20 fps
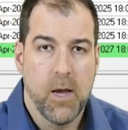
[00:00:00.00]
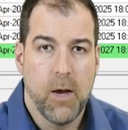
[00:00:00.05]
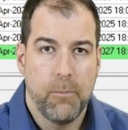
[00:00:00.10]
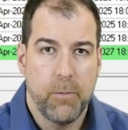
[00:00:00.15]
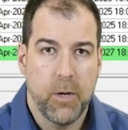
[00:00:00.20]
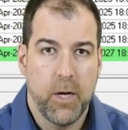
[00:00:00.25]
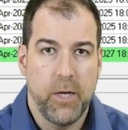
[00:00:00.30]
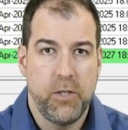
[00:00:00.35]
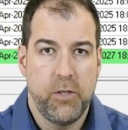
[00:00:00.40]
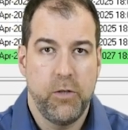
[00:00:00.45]

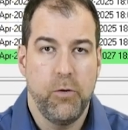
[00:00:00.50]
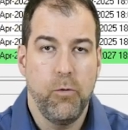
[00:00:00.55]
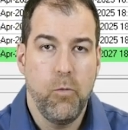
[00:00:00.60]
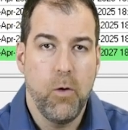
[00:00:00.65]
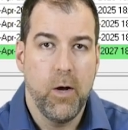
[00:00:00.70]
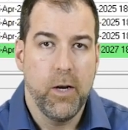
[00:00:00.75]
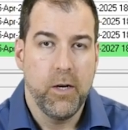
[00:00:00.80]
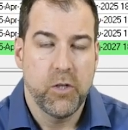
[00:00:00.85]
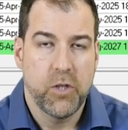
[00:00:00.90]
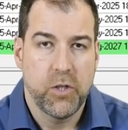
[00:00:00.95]
But I do
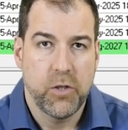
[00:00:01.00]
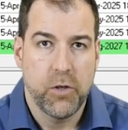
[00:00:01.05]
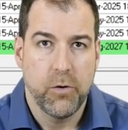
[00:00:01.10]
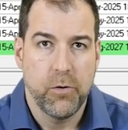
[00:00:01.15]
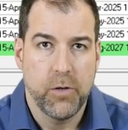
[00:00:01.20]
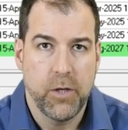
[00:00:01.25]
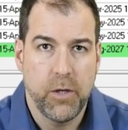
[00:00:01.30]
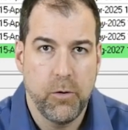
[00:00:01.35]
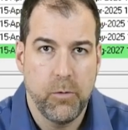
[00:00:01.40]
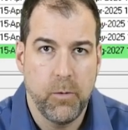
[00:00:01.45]
want to show
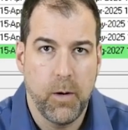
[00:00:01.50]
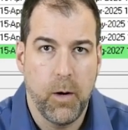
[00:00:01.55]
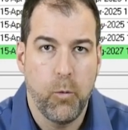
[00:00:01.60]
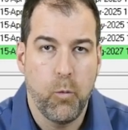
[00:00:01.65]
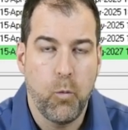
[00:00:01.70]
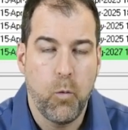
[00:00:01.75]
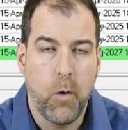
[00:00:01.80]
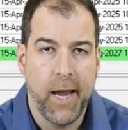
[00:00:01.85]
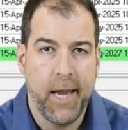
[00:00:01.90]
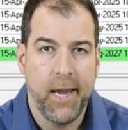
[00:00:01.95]
you a
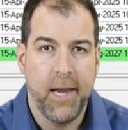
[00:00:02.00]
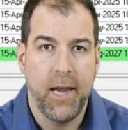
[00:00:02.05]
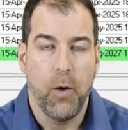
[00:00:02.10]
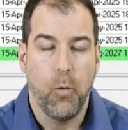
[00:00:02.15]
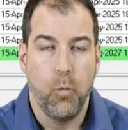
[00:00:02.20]
way